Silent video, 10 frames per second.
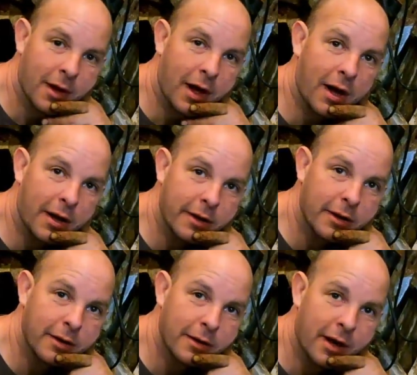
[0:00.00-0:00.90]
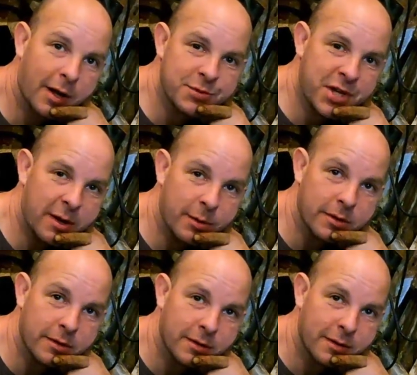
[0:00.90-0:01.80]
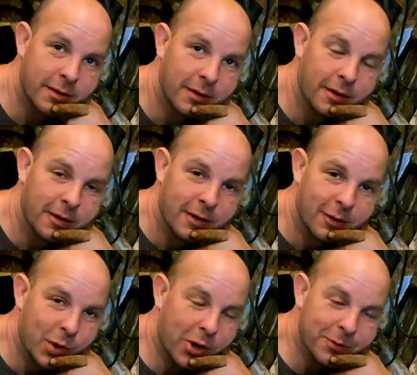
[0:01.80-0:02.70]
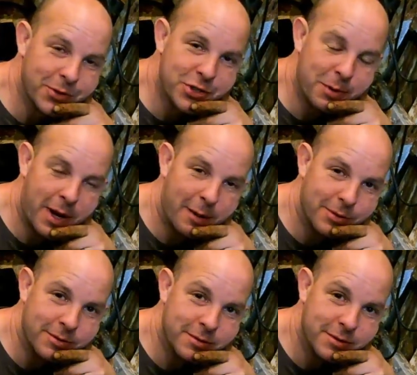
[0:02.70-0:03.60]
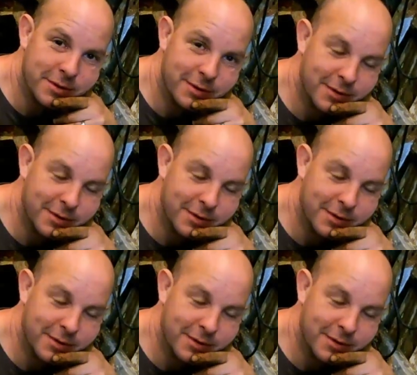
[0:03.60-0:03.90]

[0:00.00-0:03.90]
Hi, I'm Simon. Welcome to Ship Happens.